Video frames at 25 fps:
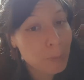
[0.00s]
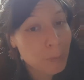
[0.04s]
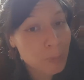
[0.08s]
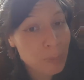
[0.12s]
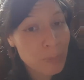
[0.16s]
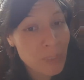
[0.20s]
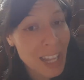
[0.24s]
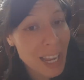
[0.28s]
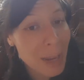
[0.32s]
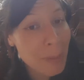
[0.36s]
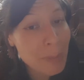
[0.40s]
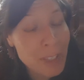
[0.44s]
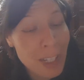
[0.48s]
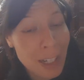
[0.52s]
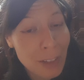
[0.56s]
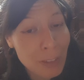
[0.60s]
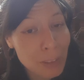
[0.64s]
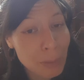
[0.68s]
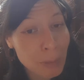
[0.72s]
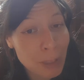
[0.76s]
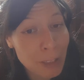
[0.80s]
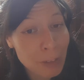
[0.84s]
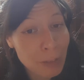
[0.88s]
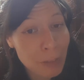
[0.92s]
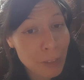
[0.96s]
named
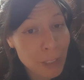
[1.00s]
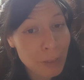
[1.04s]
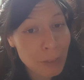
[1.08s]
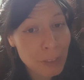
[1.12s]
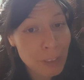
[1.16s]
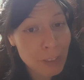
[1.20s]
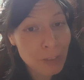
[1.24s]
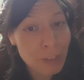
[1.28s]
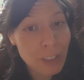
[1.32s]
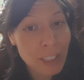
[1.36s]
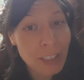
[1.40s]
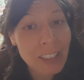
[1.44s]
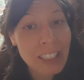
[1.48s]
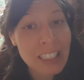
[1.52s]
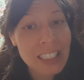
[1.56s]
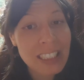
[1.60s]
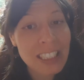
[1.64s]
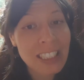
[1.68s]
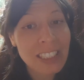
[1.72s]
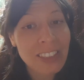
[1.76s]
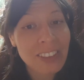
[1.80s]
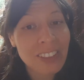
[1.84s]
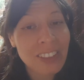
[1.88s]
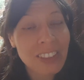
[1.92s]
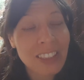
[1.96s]
after my favorite fairy
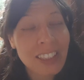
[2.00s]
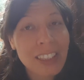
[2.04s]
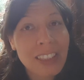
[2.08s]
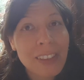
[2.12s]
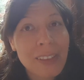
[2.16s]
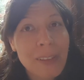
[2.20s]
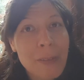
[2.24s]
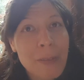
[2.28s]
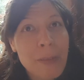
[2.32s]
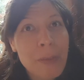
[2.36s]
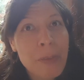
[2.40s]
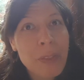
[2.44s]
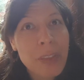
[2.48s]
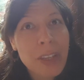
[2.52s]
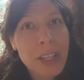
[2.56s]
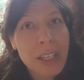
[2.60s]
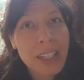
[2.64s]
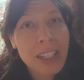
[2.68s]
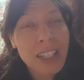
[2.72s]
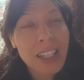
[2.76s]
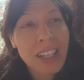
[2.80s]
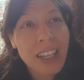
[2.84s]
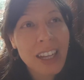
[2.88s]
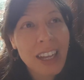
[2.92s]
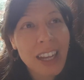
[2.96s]
tale.
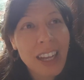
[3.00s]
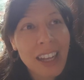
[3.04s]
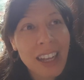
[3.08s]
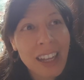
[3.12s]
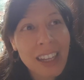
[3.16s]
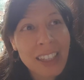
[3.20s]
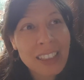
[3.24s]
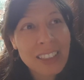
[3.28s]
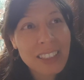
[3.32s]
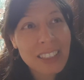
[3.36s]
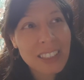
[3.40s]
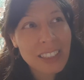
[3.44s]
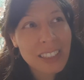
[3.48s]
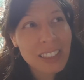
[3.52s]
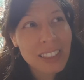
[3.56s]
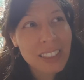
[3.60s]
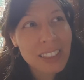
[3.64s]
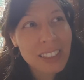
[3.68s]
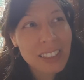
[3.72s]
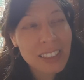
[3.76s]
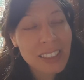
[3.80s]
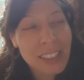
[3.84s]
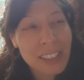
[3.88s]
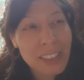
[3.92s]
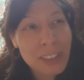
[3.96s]
And
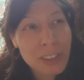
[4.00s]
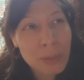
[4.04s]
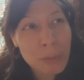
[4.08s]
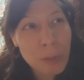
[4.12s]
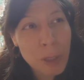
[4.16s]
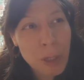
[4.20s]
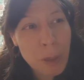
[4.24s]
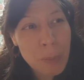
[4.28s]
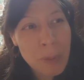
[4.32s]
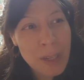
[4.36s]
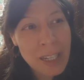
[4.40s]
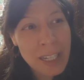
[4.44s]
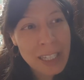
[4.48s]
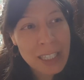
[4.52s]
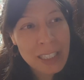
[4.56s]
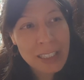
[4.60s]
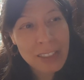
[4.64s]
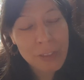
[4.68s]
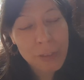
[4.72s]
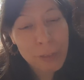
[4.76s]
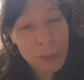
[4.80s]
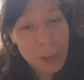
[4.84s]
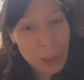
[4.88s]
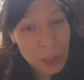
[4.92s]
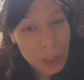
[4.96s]
the Little
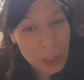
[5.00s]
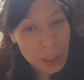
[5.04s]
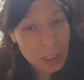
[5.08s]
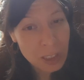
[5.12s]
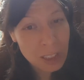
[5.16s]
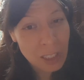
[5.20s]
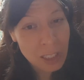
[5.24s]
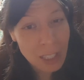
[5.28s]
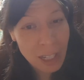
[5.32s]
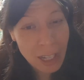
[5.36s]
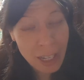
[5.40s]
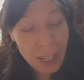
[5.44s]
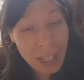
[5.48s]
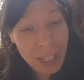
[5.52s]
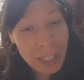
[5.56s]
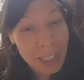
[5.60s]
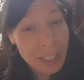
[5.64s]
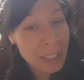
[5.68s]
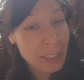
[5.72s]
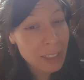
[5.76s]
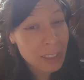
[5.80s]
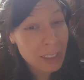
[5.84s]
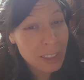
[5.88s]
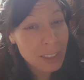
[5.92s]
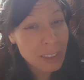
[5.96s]
Mermaid version that
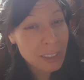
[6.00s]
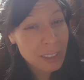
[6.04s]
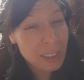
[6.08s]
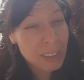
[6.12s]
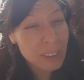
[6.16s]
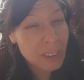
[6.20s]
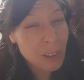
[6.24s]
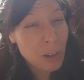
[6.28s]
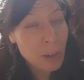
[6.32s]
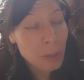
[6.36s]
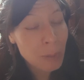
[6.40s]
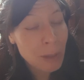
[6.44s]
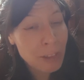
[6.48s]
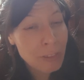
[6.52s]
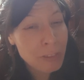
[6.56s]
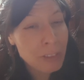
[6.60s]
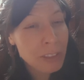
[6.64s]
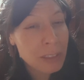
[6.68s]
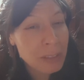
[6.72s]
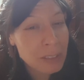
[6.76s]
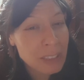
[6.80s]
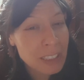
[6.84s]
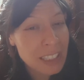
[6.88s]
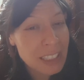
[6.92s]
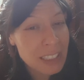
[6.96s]
I call my
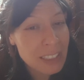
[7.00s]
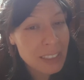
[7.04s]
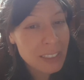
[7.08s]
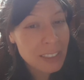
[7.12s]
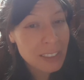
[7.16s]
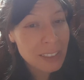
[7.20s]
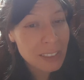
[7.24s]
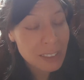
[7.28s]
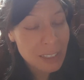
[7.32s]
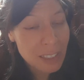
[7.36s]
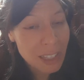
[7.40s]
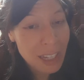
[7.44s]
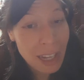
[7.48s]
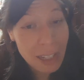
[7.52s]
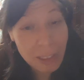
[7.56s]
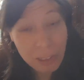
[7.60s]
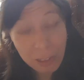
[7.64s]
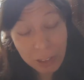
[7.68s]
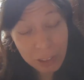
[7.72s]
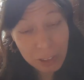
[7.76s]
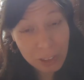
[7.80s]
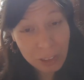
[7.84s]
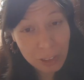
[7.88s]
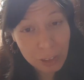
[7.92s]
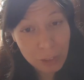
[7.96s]
favorite is
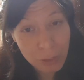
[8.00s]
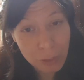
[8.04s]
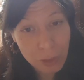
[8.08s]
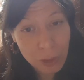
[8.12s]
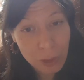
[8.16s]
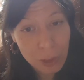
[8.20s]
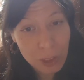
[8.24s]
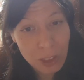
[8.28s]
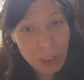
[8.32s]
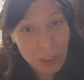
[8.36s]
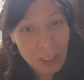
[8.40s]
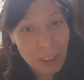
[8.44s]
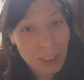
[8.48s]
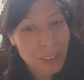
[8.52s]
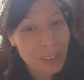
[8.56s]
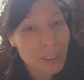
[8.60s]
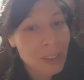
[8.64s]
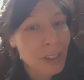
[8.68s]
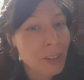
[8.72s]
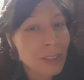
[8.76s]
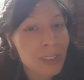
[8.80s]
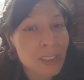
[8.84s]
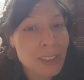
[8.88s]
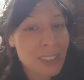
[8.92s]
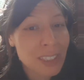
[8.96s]
Andersen's version,
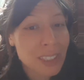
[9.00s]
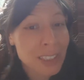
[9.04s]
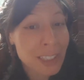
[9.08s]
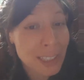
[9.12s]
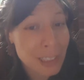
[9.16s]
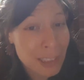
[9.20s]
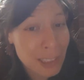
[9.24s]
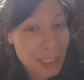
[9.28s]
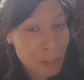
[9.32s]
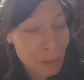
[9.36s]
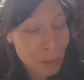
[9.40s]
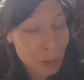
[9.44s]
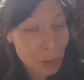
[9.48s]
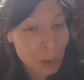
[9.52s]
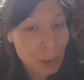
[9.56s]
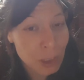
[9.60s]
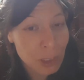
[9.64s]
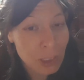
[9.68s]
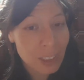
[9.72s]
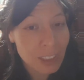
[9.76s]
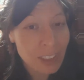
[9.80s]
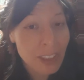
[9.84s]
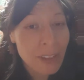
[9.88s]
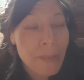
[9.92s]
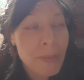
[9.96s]
not the Disney
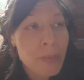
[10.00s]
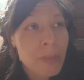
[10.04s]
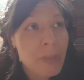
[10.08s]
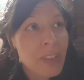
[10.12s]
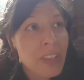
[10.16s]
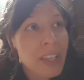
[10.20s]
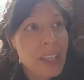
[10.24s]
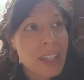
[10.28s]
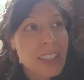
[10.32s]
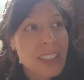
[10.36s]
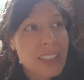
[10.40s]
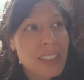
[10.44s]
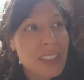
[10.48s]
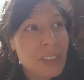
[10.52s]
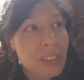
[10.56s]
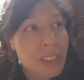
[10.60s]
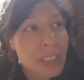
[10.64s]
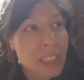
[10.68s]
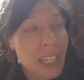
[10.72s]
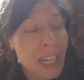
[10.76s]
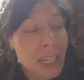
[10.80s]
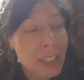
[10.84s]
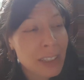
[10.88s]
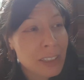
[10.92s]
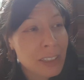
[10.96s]
version. So
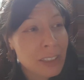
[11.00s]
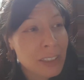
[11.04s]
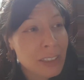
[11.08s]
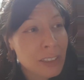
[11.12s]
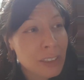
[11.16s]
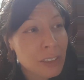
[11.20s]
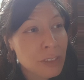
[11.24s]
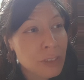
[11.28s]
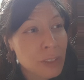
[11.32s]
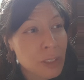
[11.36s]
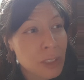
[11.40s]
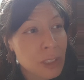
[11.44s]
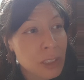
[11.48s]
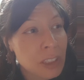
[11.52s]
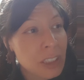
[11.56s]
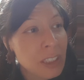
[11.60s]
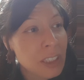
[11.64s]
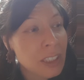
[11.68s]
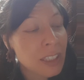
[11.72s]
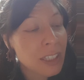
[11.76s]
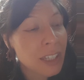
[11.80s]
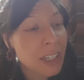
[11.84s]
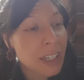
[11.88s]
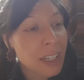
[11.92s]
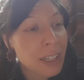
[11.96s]
in Andersen's
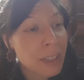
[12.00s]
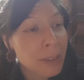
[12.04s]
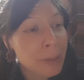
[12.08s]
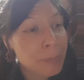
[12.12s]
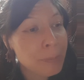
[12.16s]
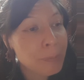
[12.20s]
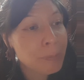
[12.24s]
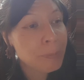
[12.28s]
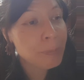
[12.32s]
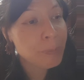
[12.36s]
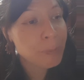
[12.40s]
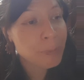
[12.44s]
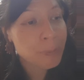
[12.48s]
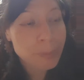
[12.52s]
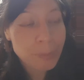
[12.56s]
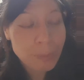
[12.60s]
version,